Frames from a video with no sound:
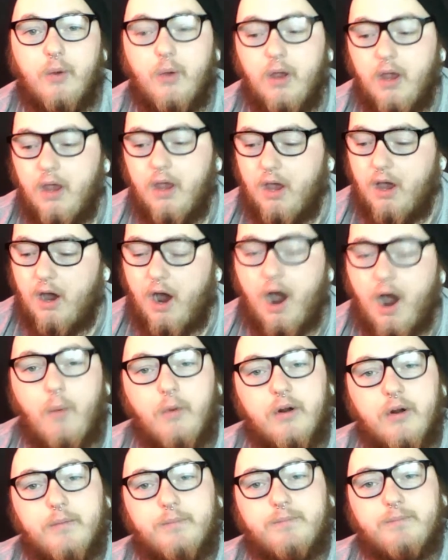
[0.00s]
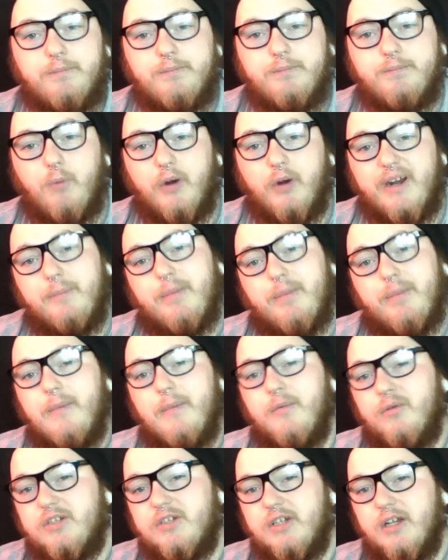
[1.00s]
So I wanted
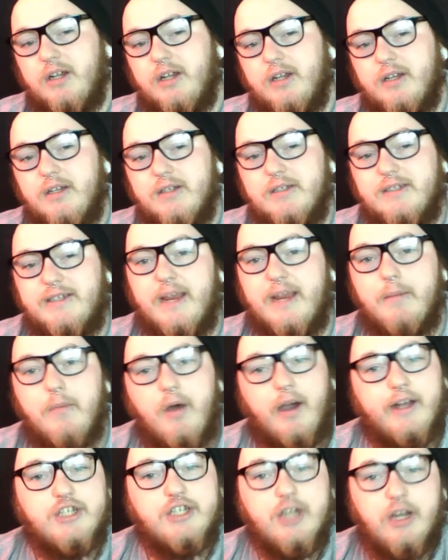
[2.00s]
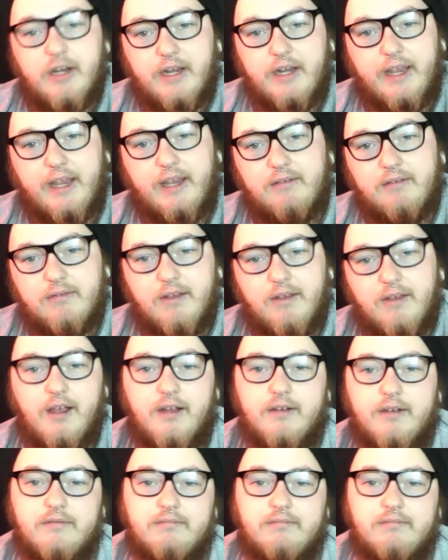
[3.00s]
people to see my journey